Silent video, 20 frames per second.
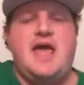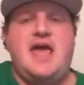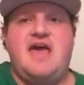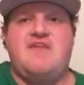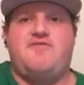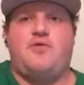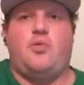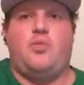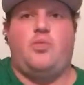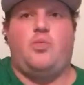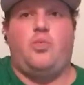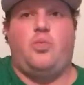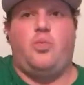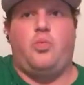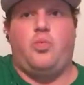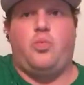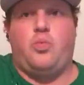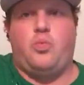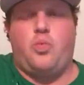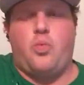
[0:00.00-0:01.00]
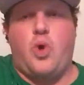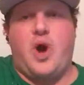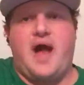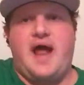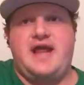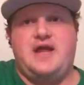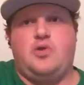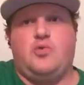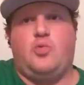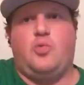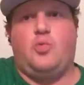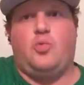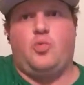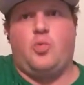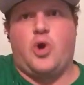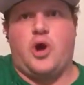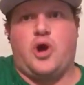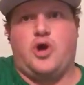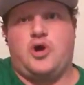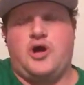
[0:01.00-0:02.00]
if a
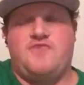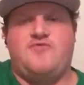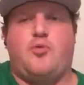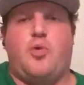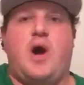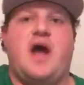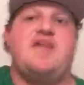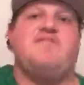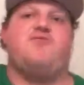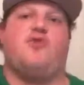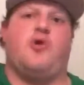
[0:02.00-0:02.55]
white